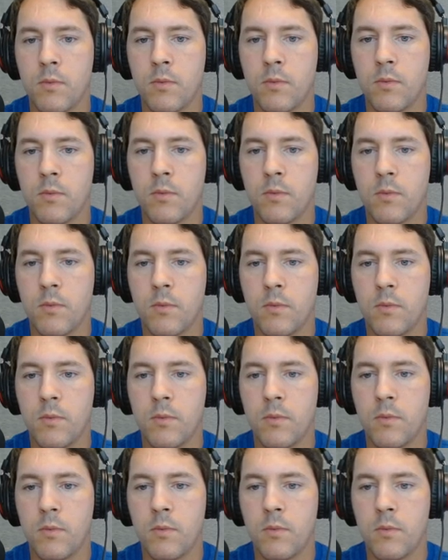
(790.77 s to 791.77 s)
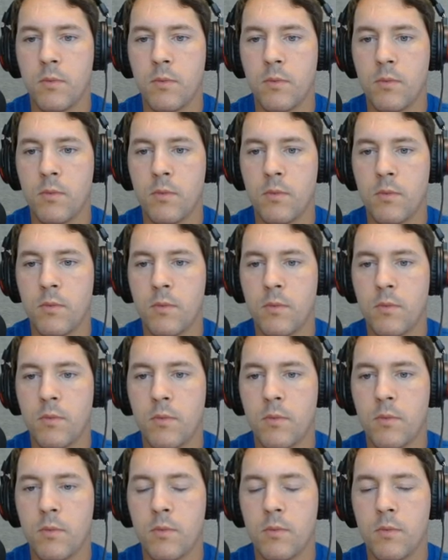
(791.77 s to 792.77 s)

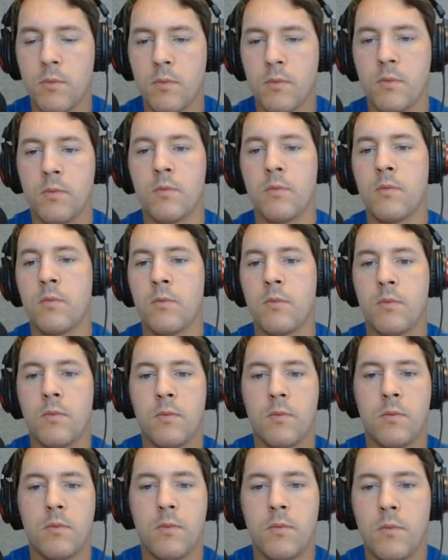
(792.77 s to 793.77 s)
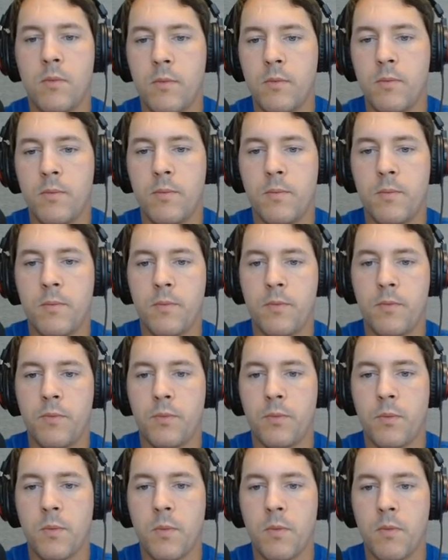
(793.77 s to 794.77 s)

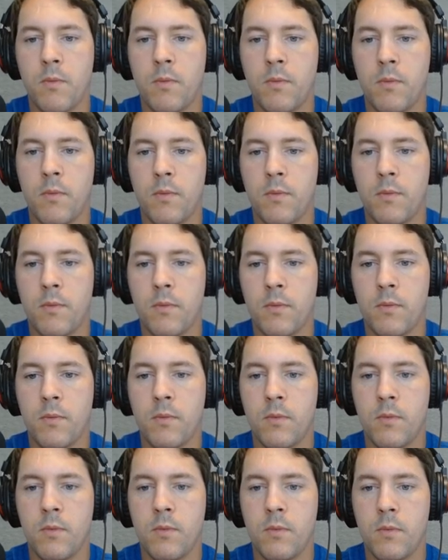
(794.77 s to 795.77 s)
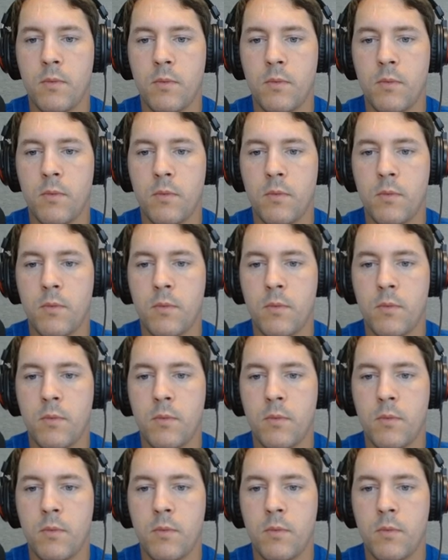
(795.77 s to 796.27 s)
No words are spoken by the person on screen.